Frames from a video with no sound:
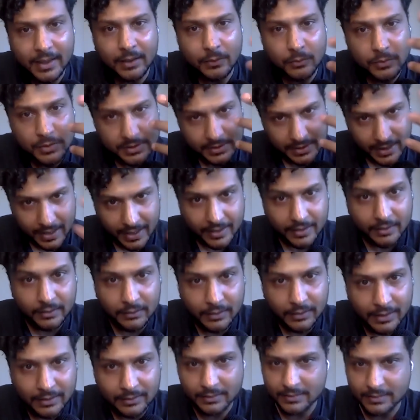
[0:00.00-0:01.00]
Like I would stare
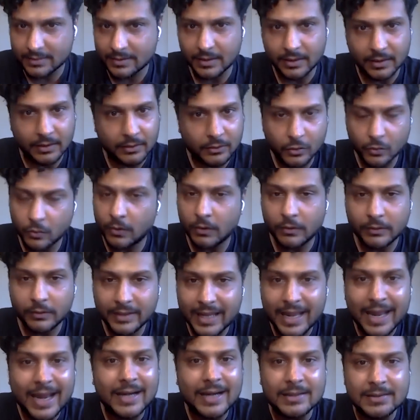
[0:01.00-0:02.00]
it at the screen throughout
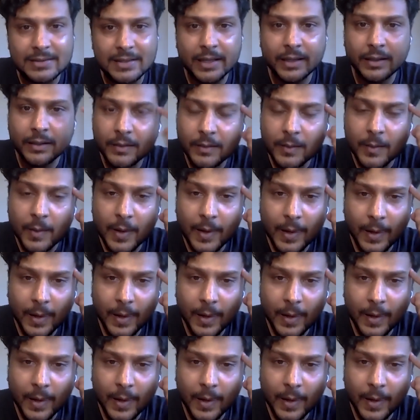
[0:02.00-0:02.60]
the ads. Like